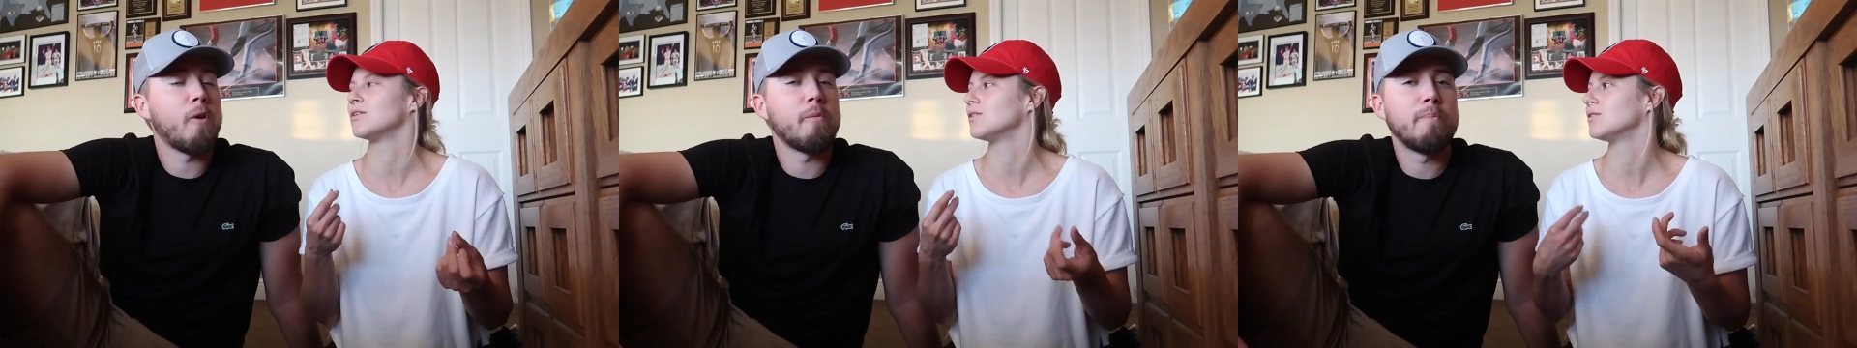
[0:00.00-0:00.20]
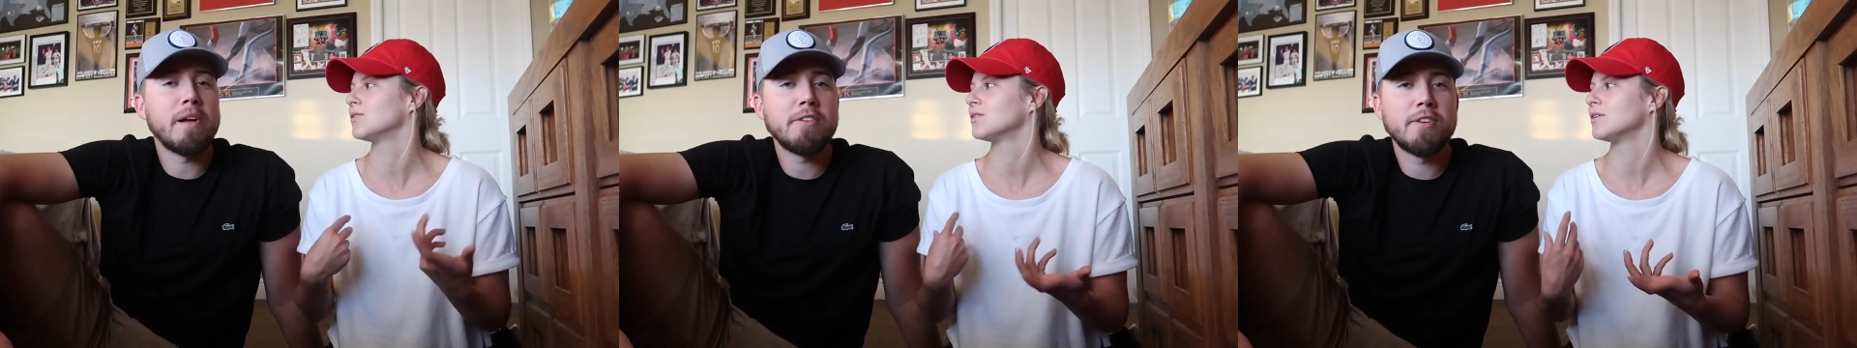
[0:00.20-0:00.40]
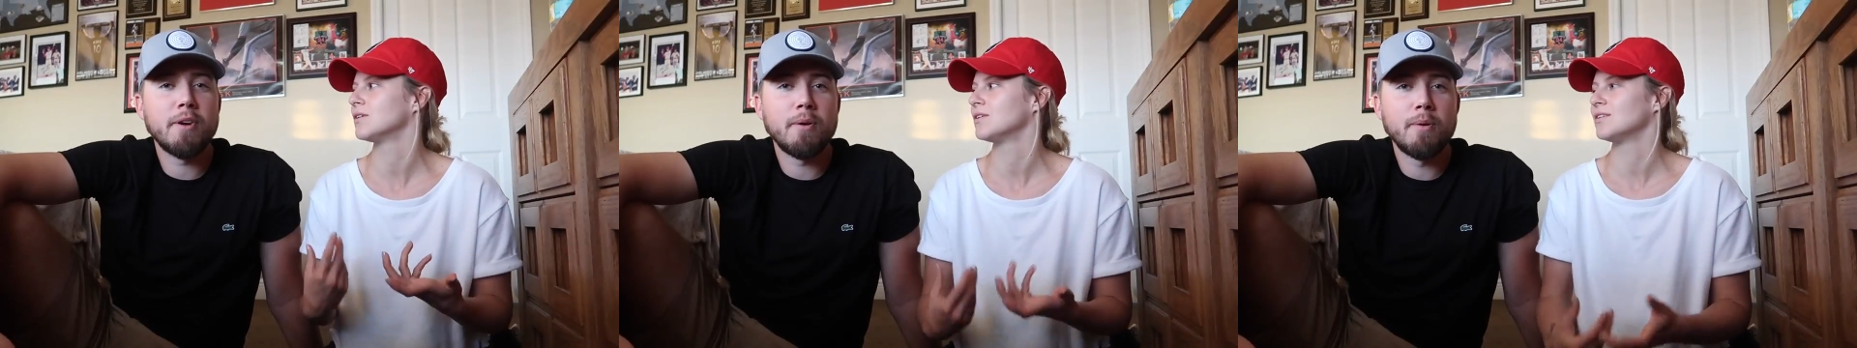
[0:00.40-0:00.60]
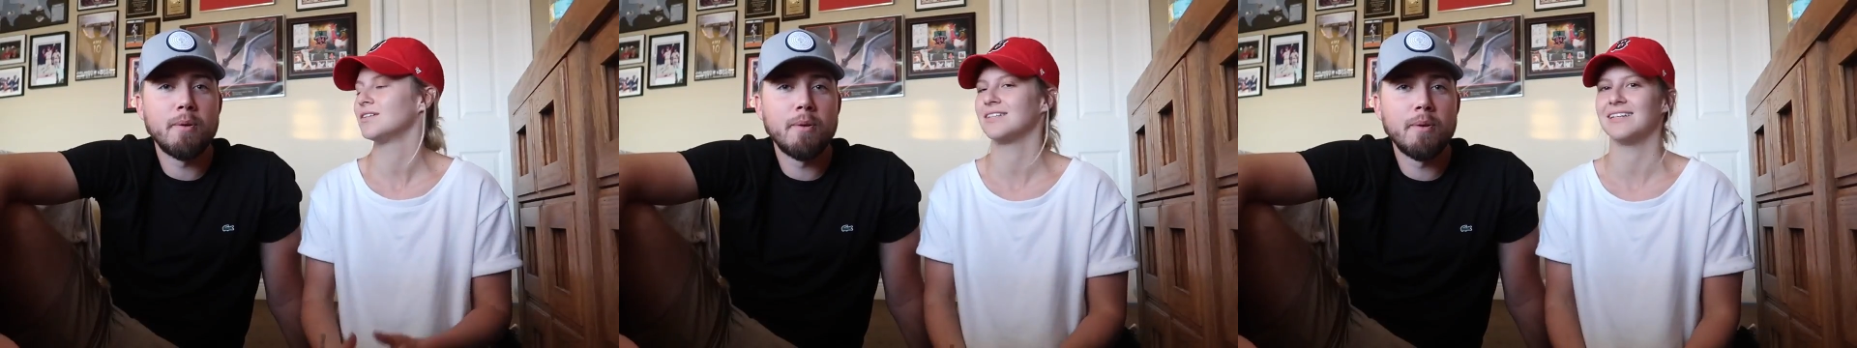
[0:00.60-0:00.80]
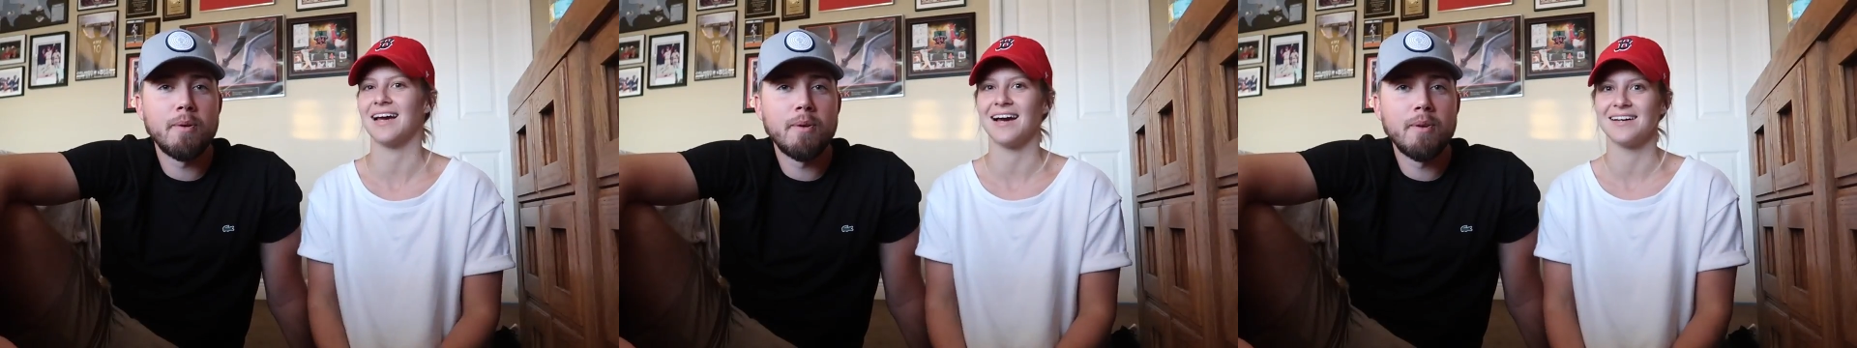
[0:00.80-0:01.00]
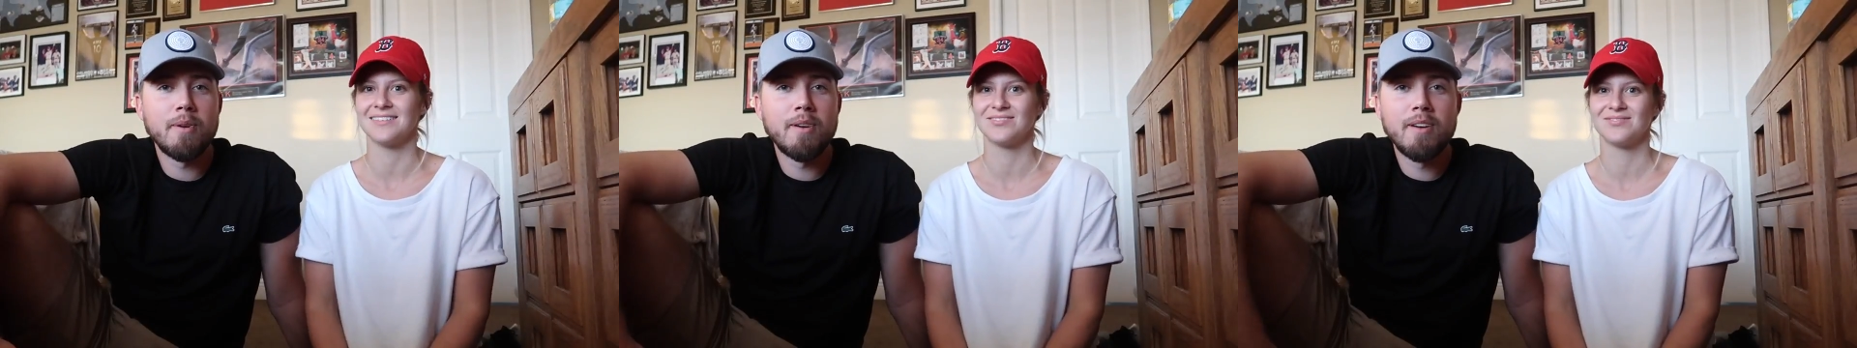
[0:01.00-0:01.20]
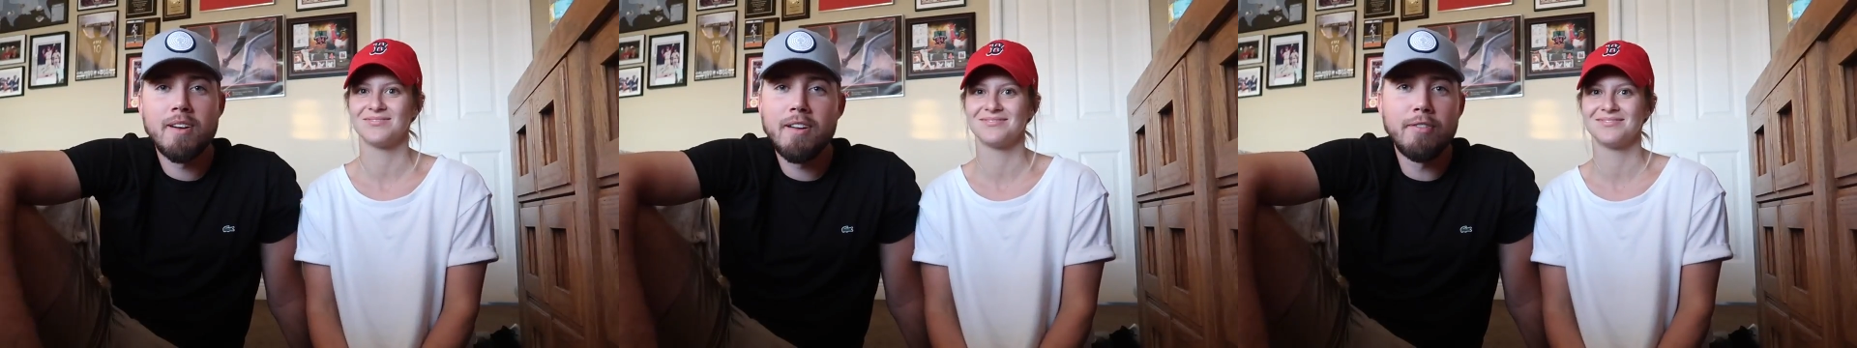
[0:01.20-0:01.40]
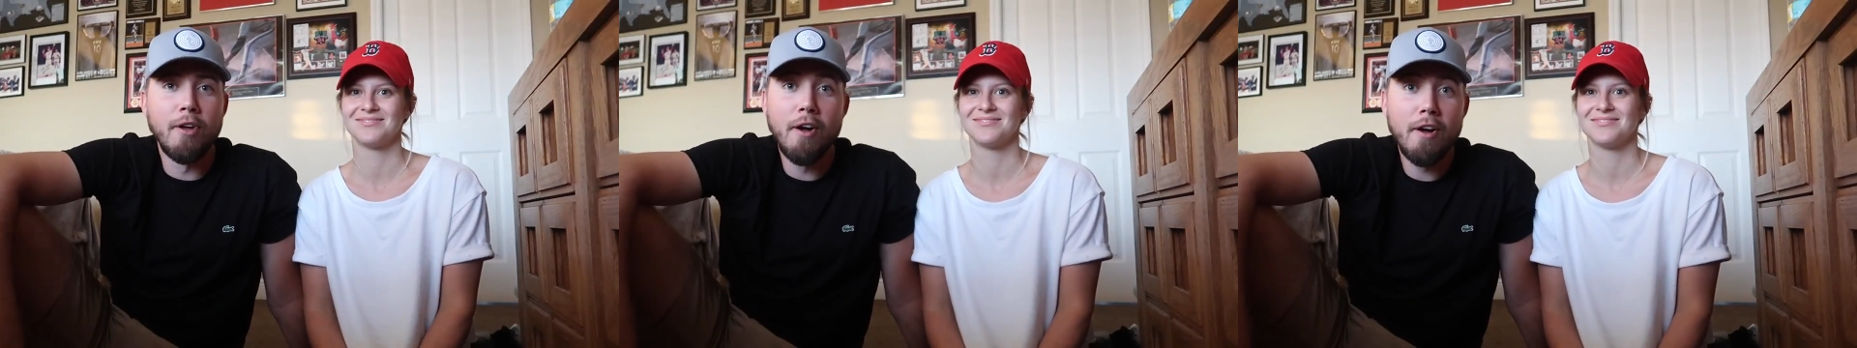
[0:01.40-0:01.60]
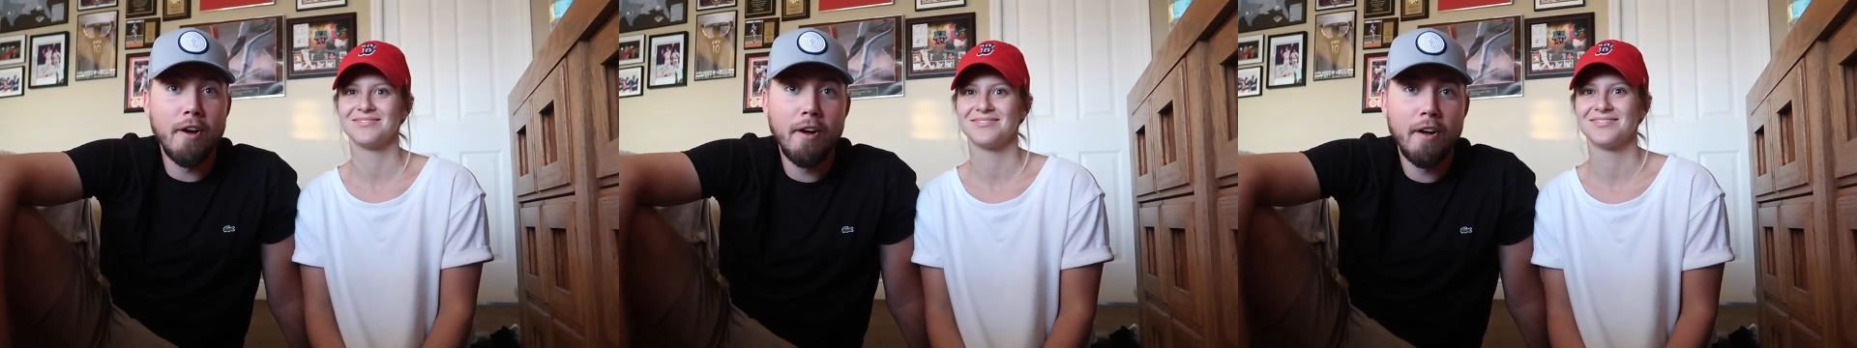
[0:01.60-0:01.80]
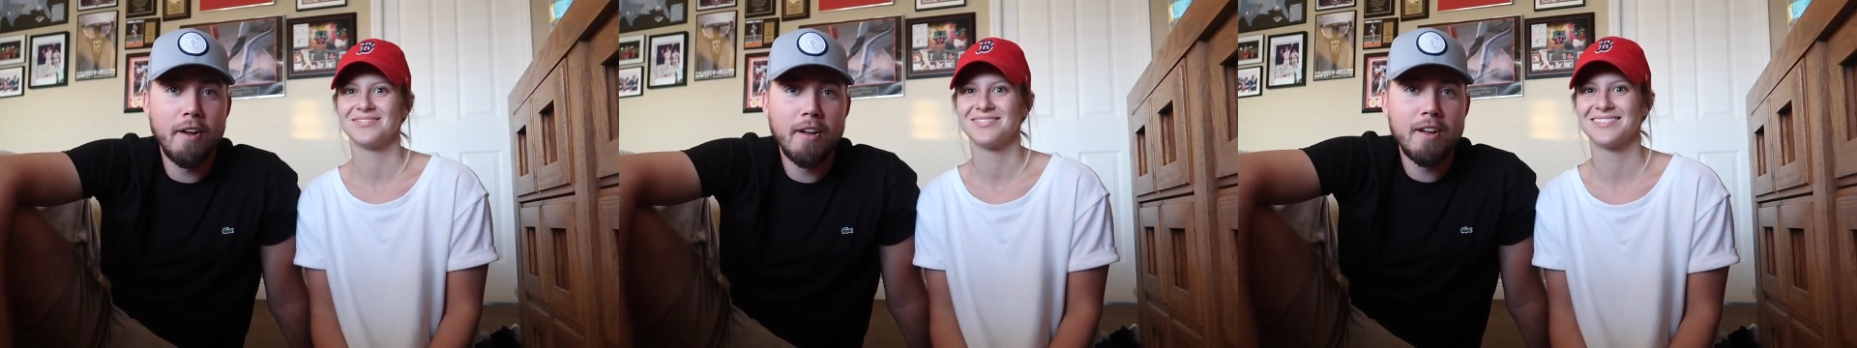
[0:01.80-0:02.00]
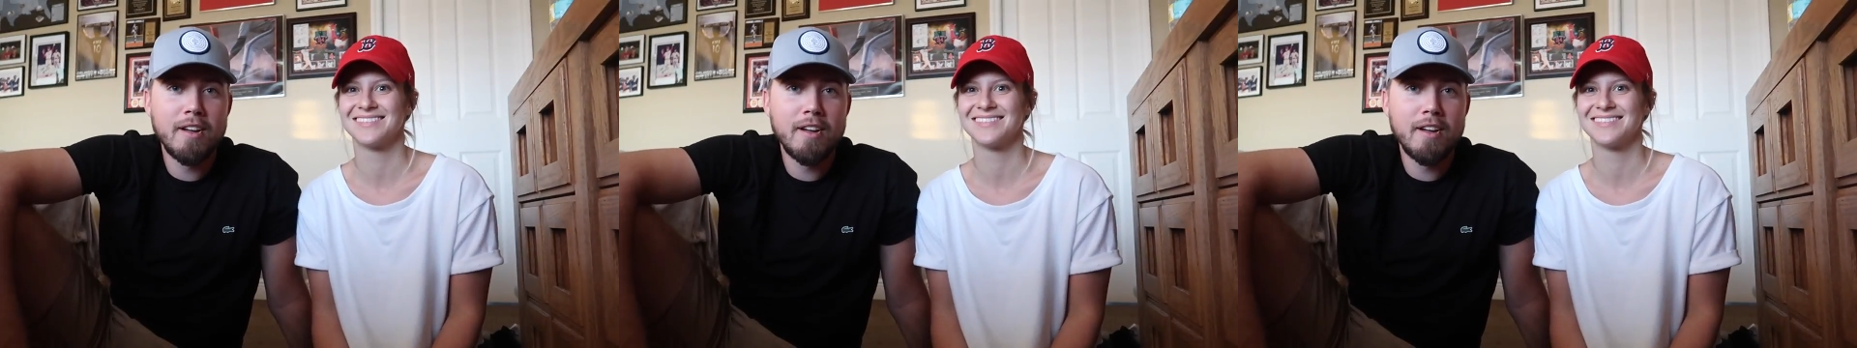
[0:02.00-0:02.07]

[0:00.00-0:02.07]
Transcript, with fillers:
Speaker 1: Oh, Bento. Yeah. Duh.